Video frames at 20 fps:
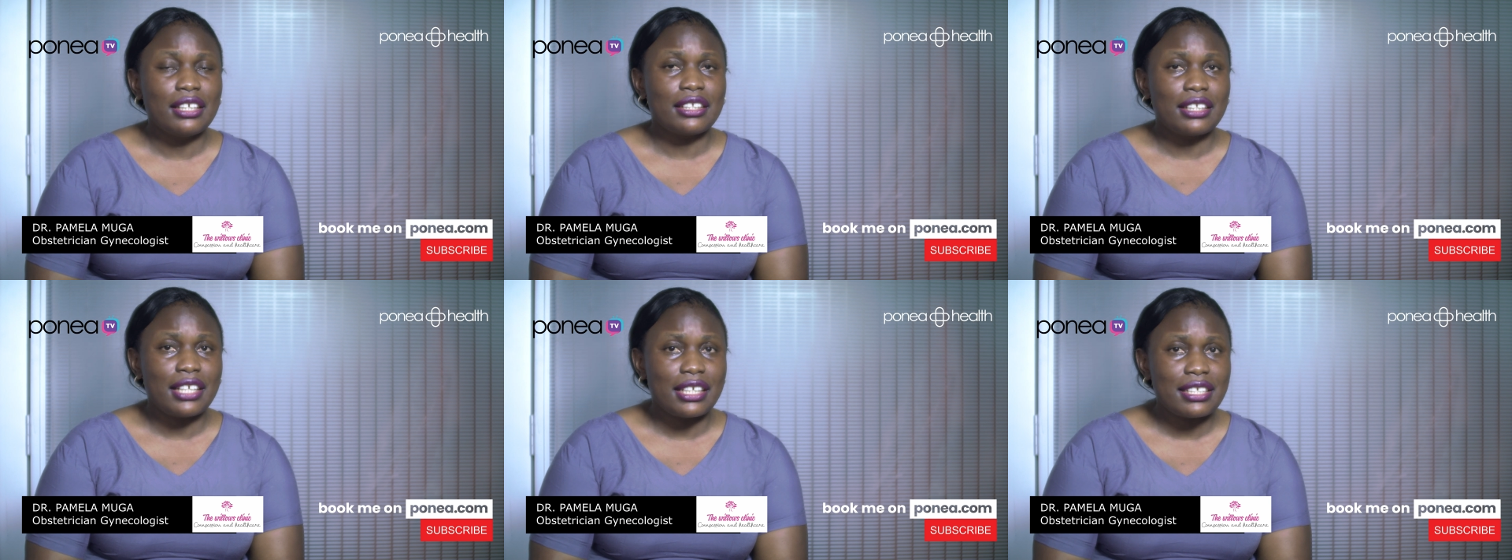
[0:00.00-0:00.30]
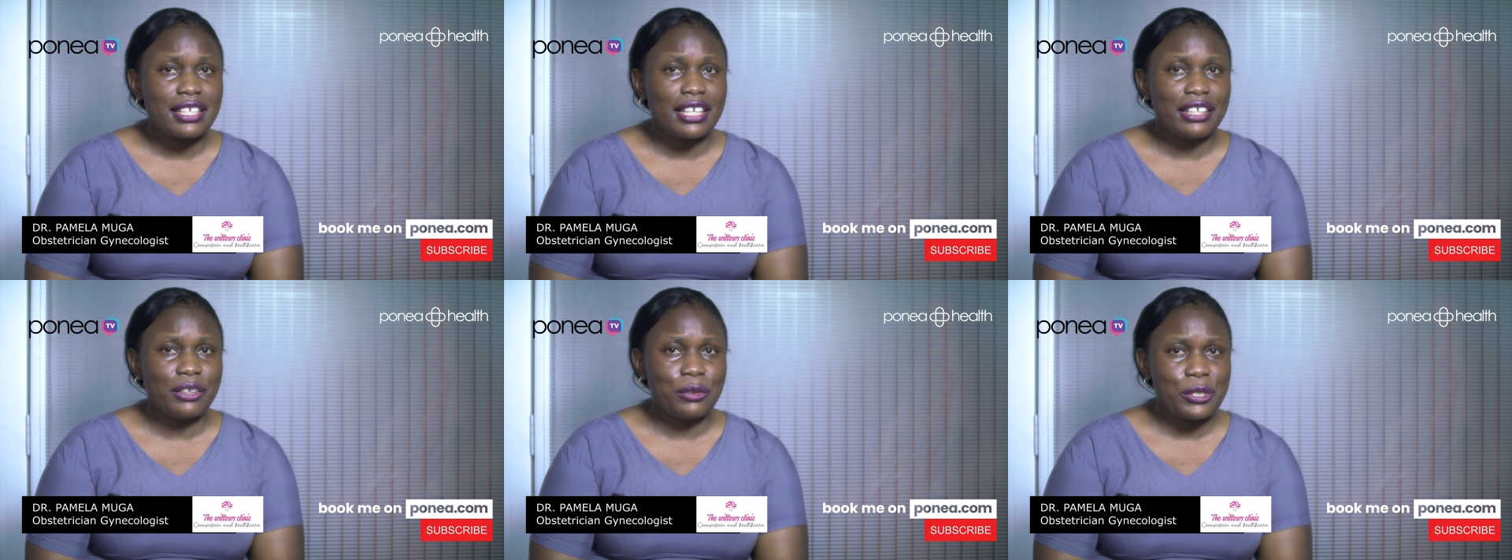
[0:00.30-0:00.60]

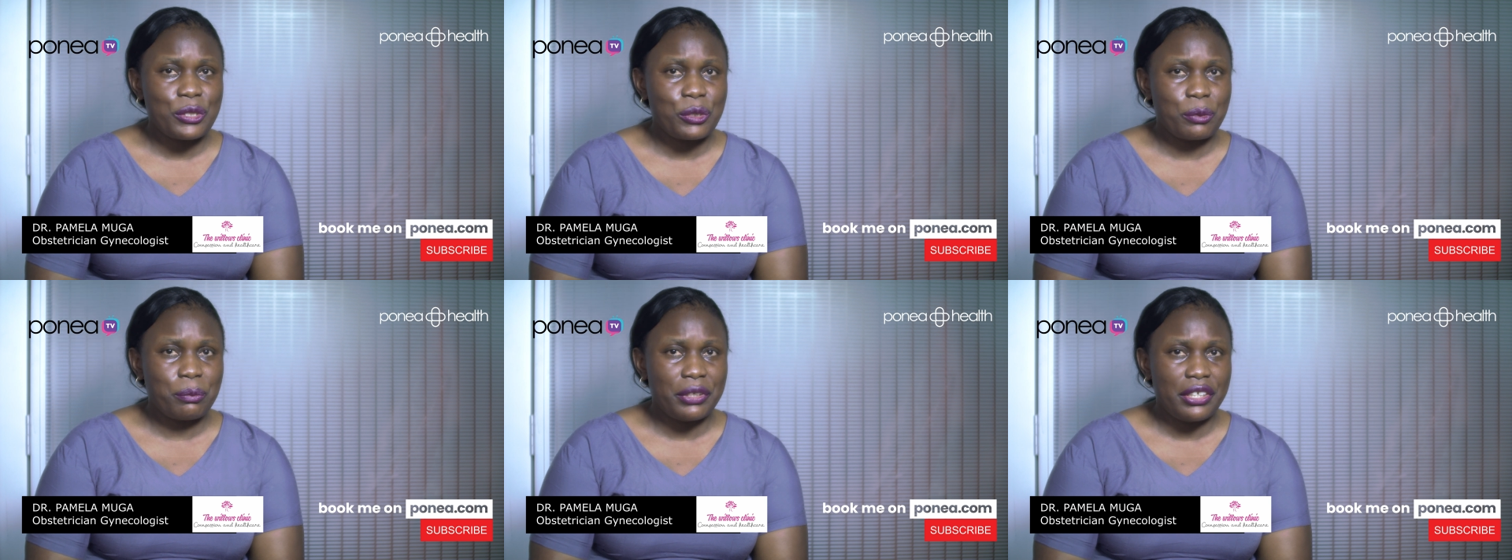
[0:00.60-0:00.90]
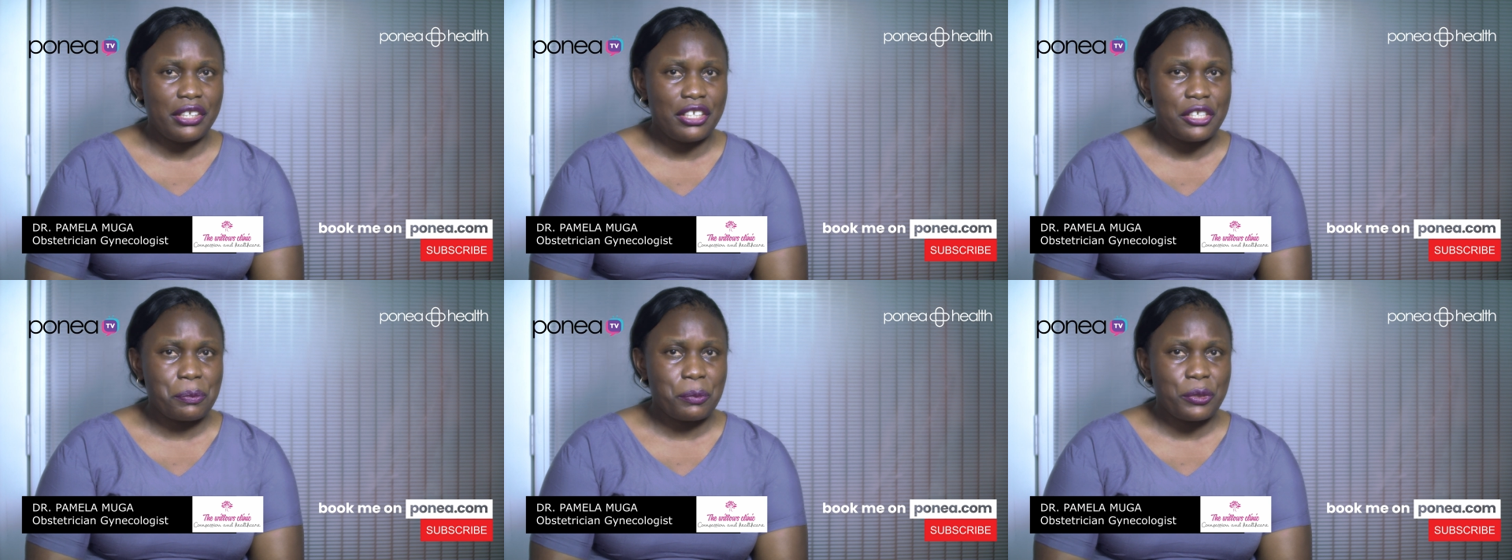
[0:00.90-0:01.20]
that can also
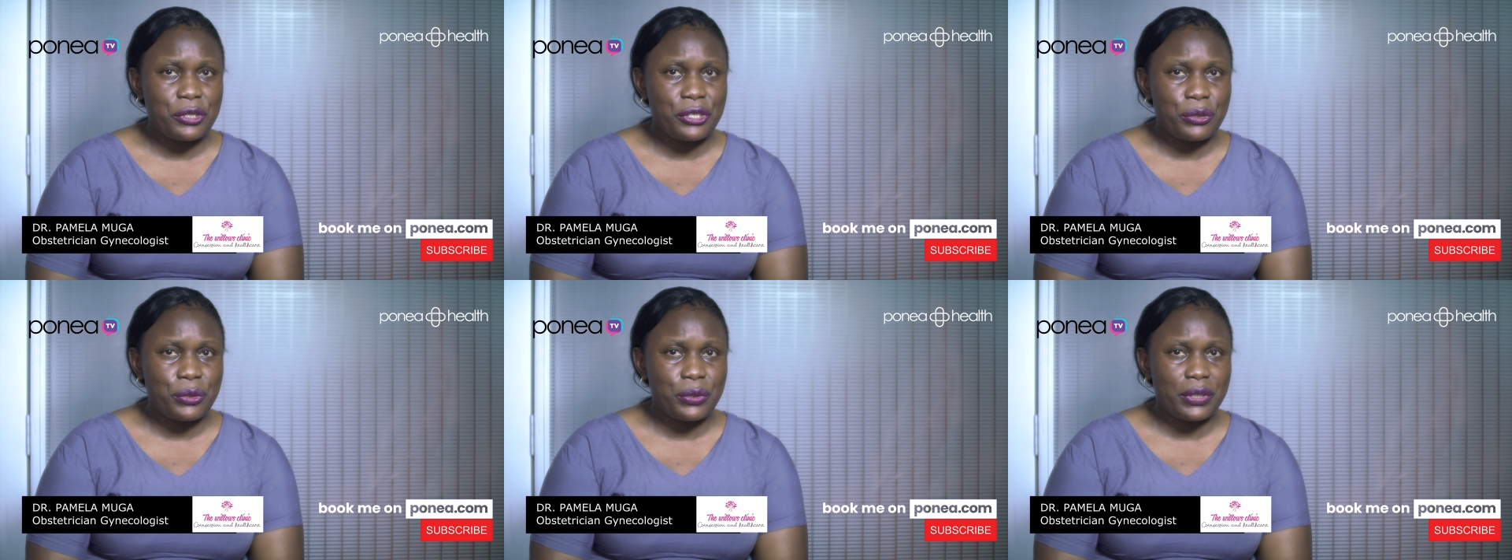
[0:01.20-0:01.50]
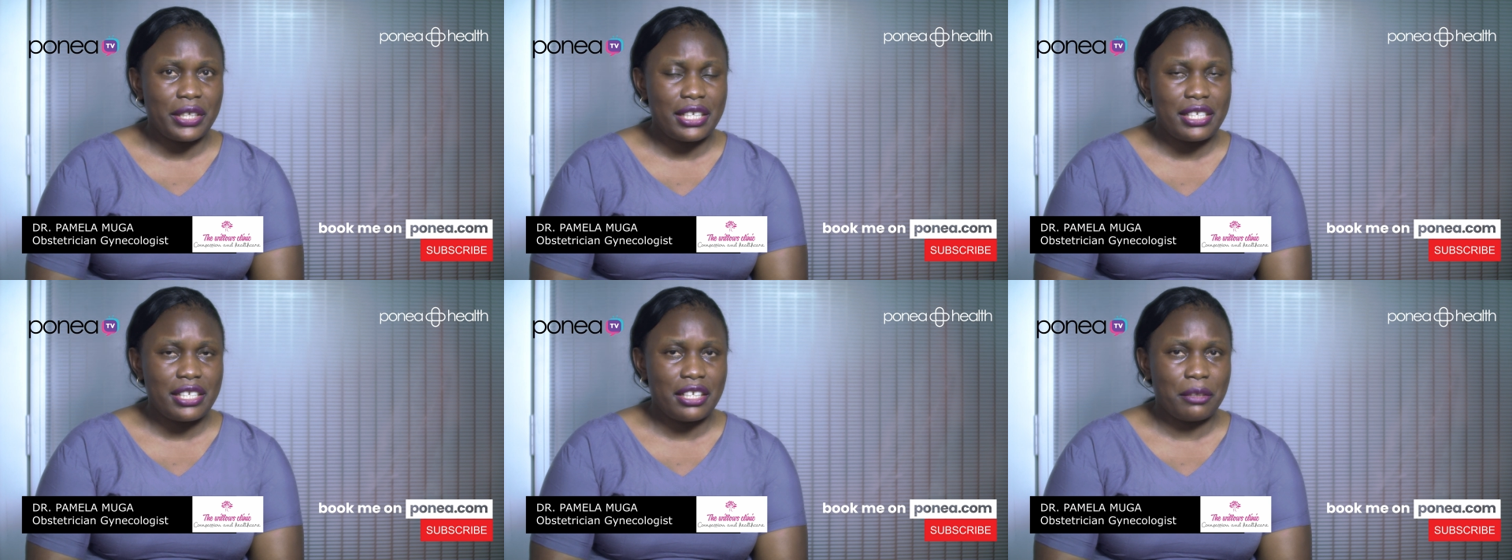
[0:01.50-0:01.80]
predispose you to
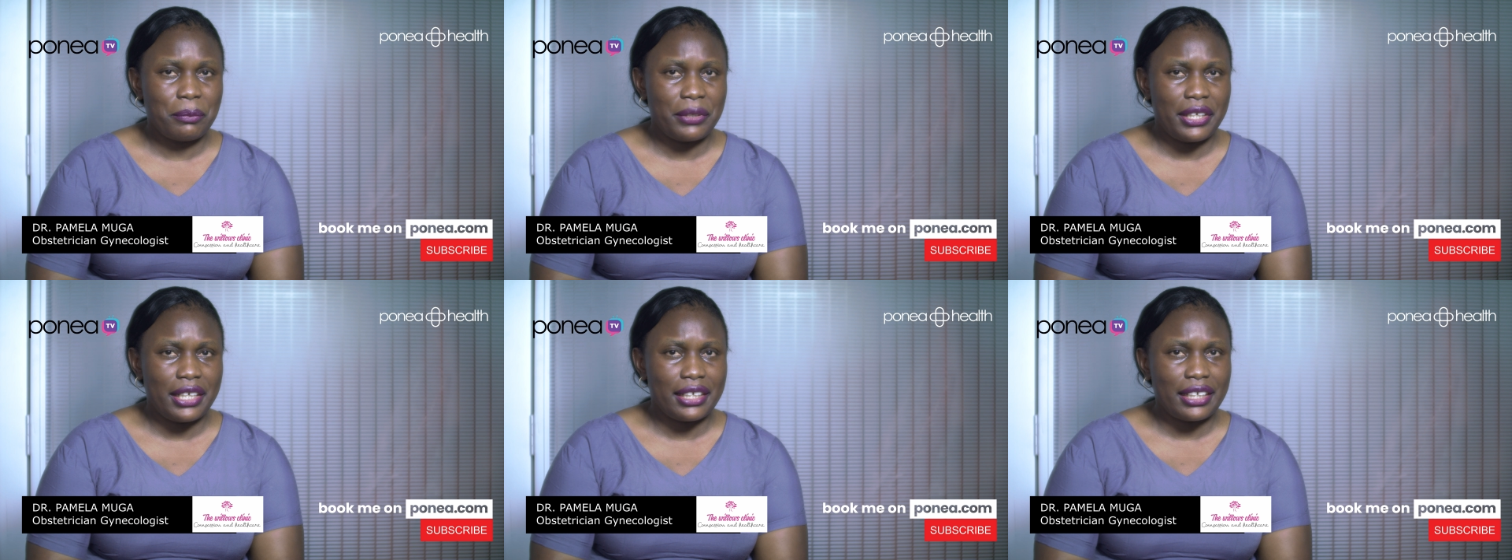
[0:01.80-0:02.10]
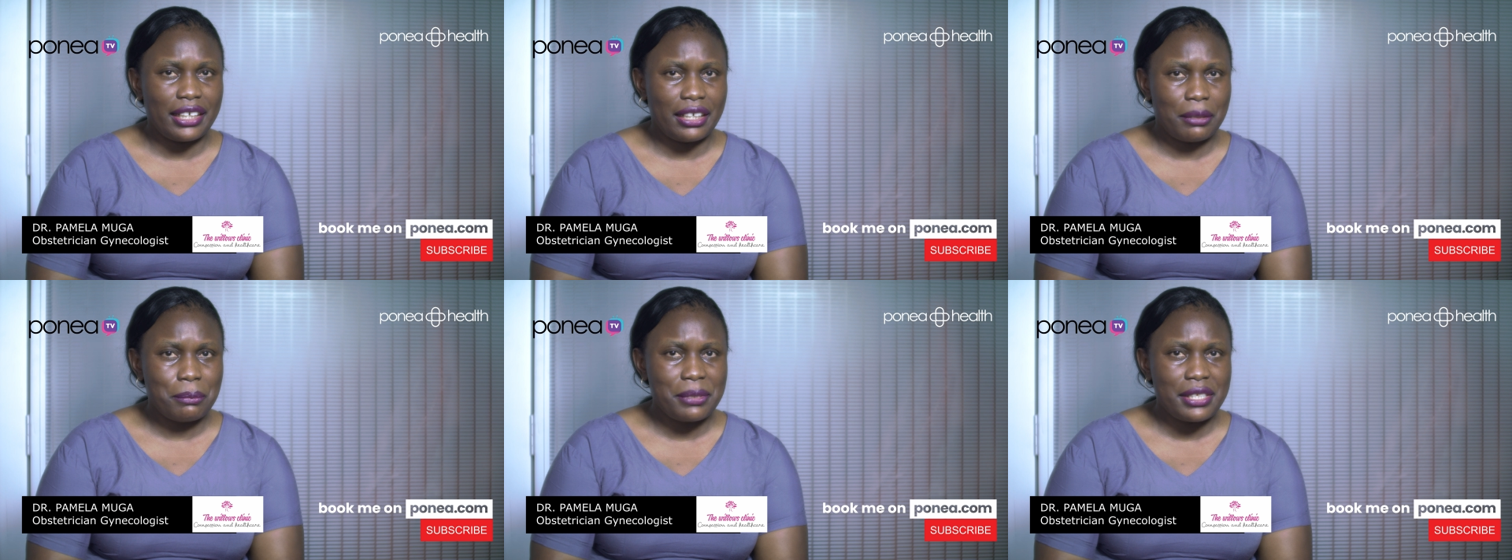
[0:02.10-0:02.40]
getting
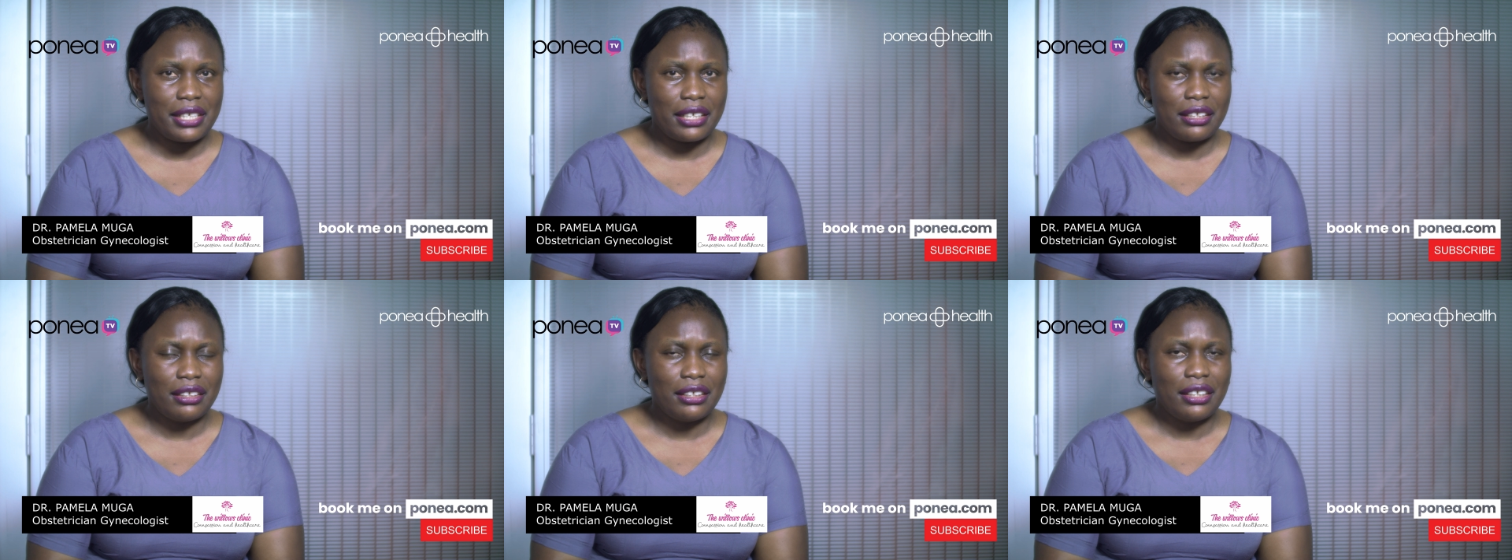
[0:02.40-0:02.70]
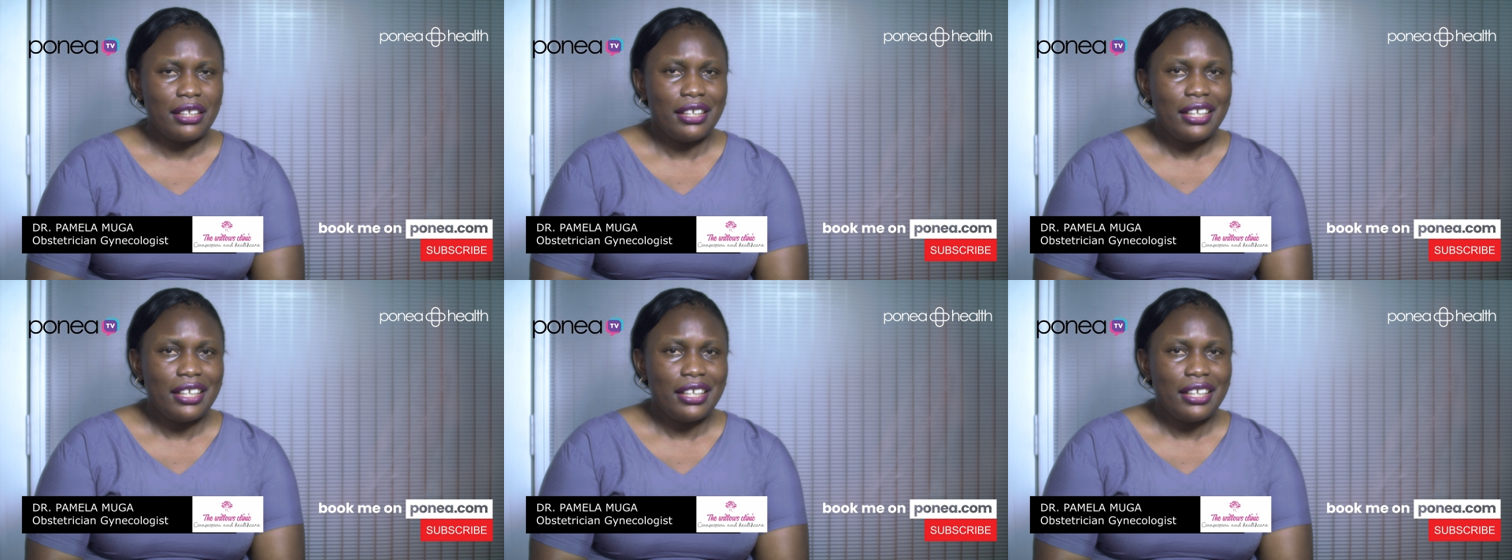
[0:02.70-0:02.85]
preeclampsia.